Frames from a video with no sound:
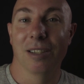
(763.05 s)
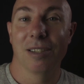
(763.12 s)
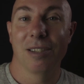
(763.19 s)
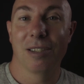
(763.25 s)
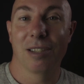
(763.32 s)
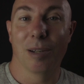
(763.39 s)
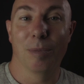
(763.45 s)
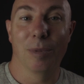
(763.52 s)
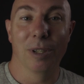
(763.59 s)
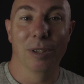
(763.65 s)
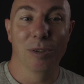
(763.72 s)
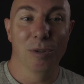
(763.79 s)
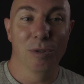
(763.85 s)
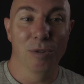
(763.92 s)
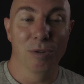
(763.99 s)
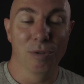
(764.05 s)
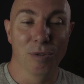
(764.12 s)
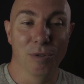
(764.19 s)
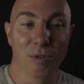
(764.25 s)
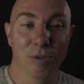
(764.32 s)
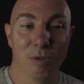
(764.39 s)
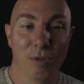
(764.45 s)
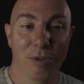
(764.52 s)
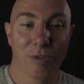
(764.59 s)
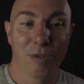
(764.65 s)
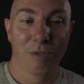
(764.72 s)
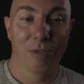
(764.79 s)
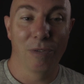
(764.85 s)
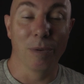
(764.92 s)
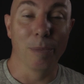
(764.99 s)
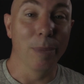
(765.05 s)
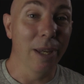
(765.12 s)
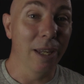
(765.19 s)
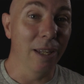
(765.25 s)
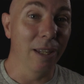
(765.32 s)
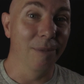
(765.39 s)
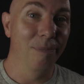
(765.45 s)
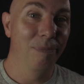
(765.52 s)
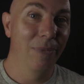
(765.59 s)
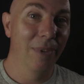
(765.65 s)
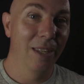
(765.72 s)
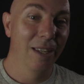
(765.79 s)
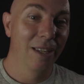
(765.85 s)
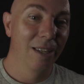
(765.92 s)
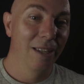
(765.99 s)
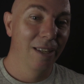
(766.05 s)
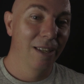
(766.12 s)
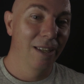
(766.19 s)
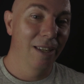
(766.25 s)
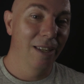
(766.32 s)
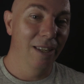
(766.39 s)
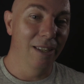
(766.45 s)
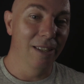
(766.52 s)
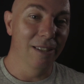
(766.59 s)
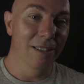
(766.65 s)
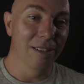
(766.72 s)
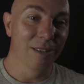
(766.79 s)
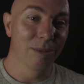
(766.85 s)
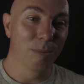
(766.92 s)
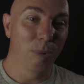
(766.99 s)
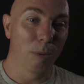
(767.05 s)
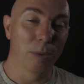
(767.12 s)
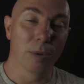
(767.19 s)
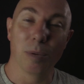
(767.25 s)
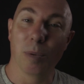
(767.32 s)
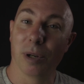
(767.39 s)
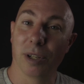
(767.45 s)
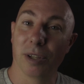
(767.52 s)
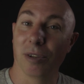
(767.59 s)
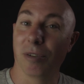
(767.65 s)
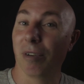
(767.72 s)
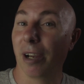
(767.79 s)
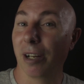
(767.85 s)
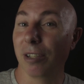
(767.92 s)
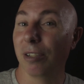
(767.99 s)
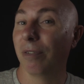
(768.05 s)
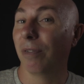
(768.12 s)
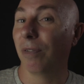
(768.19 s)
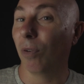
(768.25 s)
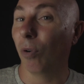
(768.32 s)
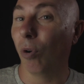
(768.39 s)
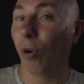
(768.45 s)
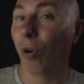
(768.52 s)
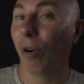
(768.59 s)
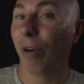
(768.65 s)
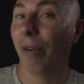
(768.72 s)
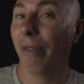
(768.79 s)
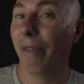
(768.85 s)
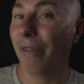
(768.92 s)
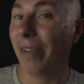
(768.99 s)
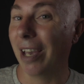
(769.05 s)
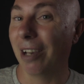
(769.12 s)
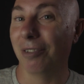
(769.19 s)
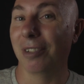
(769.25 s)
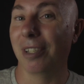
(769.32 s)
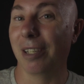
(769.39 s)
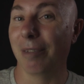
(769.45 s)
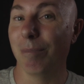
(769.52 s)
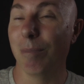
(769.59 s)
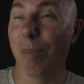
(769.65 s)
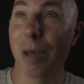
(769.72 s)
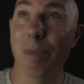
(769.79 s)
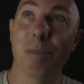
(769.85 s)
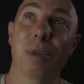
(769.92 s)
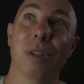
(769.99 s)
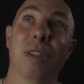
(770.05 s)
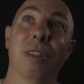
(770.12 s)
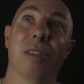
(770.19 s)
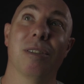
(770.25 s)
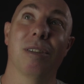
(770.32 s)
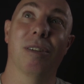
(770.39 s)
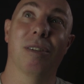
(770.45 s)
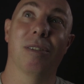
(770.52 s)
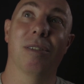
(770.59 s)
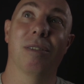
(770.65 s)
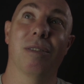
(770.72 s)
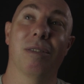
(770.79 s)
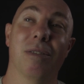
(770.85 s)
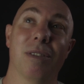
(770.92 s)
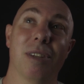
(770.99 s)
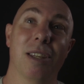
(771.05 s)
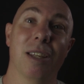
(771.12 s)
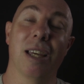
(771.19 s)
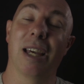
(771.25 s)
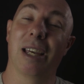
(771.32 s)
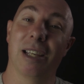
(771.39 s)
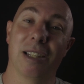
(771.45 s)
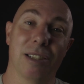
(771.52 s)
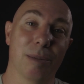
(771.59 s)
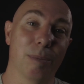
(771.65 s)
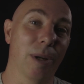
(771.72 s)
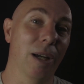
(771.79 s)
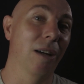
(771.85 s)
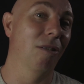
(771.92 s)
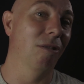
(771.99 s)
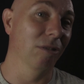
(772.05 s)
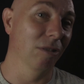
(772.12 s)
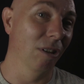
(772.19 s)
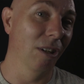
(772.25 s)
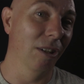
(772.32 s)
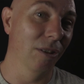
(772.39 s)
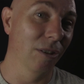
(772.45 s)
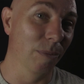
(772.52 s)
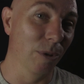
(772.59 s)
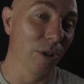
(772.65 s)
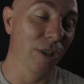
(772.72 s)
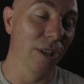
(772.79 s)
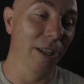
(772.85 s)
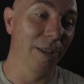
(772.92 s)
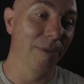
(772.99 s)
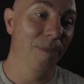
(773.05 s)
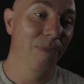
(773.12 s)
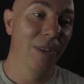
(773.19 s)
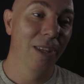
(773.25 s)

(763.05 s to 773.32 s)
someone who, for me, is probably one of the greatest 4 founding members of the ASMR online community.